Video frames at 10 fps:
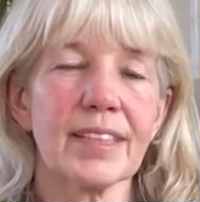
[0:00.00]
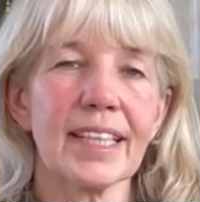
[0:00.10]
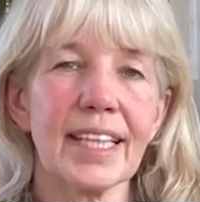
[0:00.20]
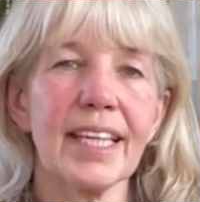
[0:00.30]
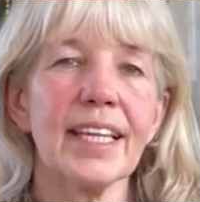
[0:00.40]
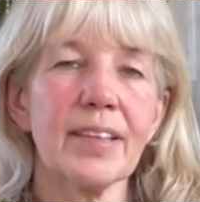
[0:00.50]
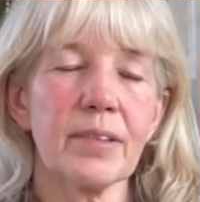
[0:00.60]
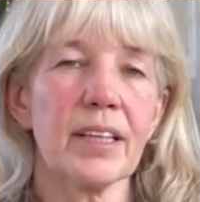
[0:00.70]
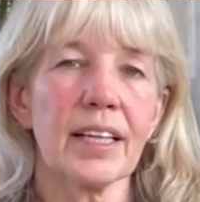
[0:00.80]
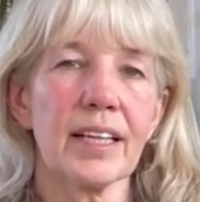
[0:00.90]
the key
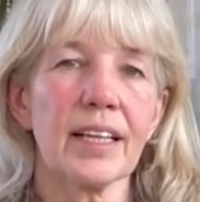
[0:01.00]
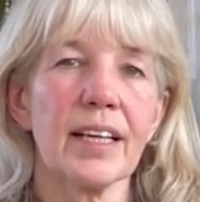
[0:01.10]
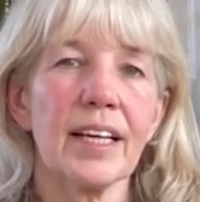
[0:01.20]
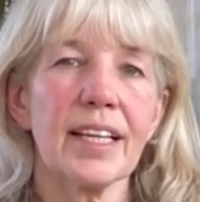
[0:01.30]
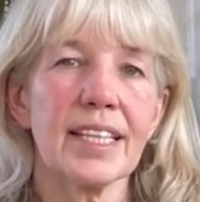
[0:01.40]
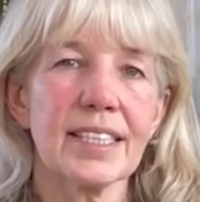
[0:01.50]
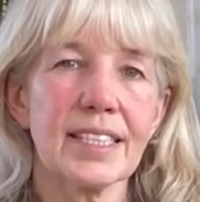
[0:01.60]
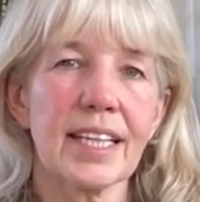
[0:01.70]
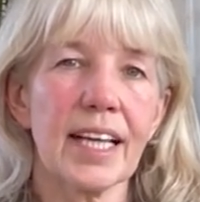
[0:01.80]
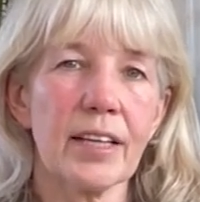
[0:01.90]
thing is to
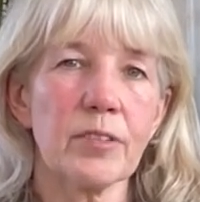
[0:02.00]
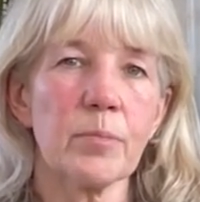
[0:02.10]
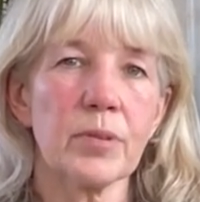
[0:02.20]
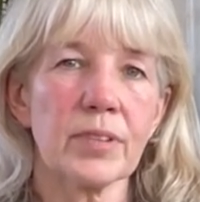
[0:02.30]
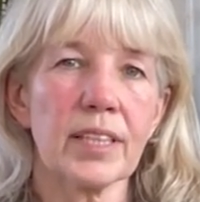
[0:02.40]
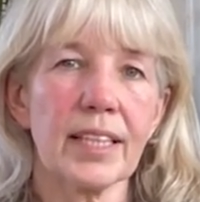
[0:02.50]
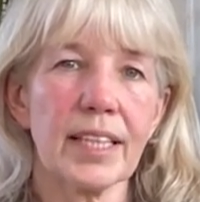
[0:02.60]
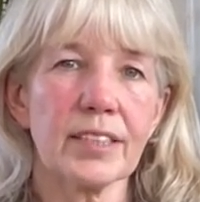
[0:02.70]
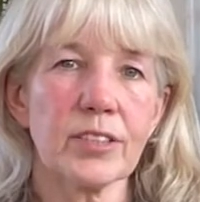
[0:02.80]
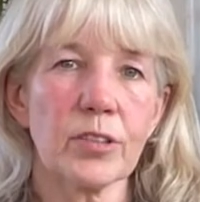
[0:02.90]
get the body
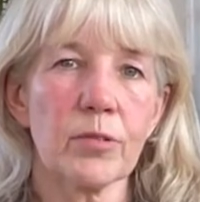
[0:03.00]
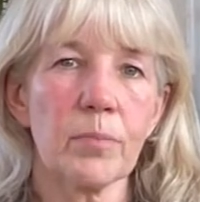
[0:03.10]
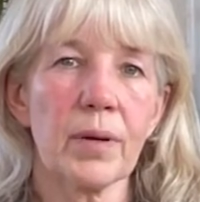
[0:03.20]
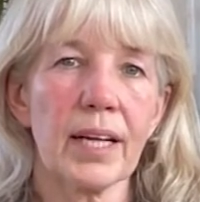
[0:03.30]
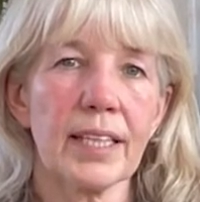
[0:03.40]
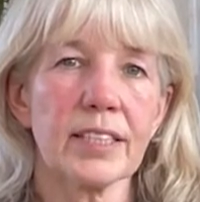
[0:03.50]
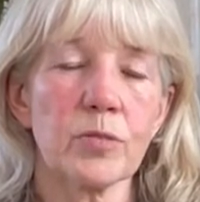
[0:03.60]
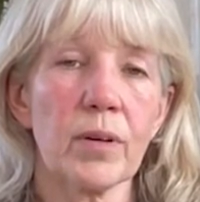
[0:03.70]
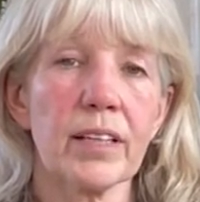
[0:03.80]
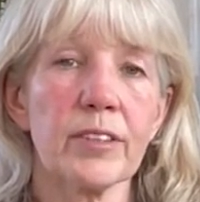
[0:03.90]
into a place
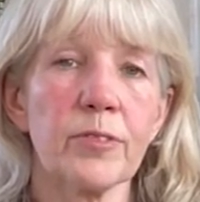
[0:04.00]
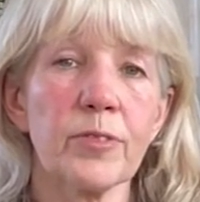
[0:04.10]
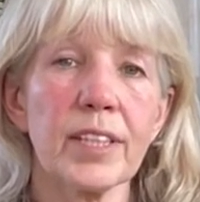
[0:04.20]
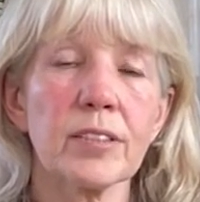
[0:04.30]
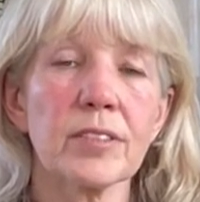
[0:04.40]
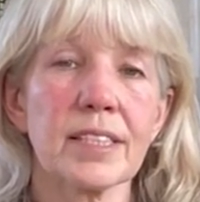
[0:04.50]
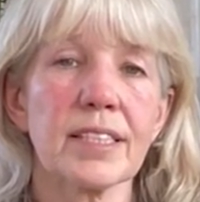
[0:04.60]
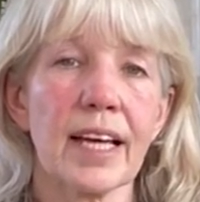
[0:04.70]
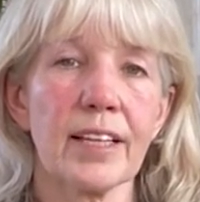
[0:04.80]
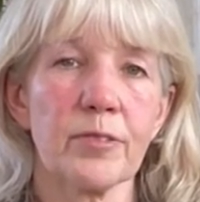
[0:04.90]
where it feels
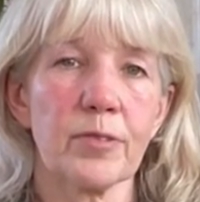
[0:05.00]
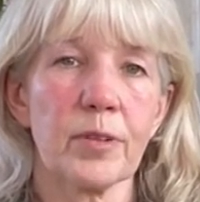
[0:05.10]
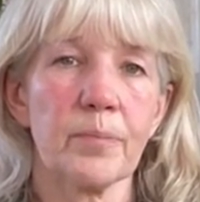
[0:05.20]
safe,